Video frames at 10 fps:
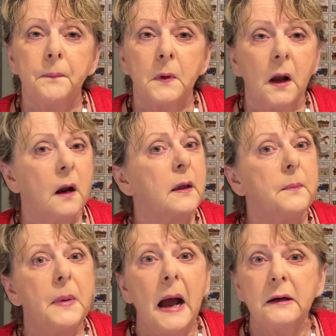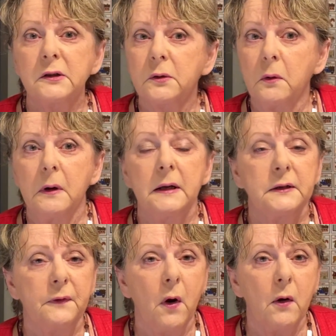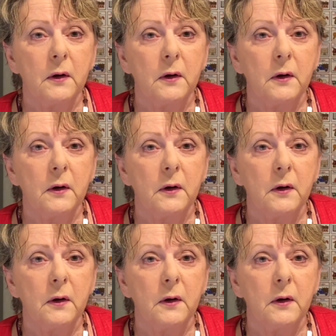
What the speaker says: kind of the backstory as far